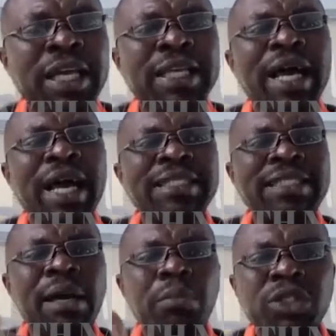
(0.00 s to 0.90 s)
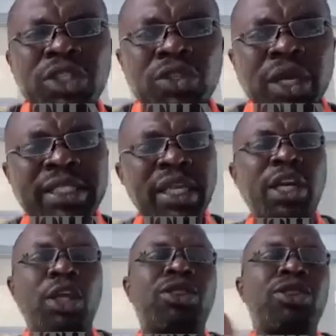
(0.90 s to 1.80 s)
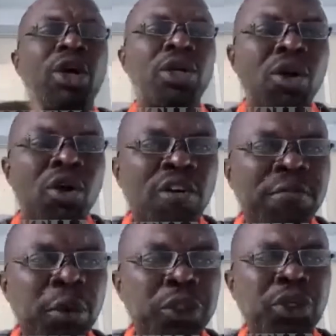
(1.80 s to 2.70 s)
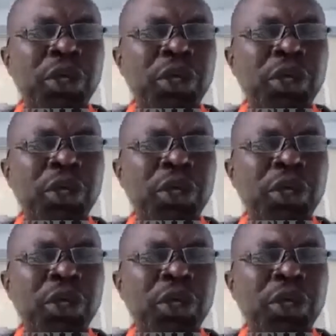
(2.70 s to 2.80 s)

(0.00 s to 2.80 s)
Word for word: that can demonstrate the third law of motion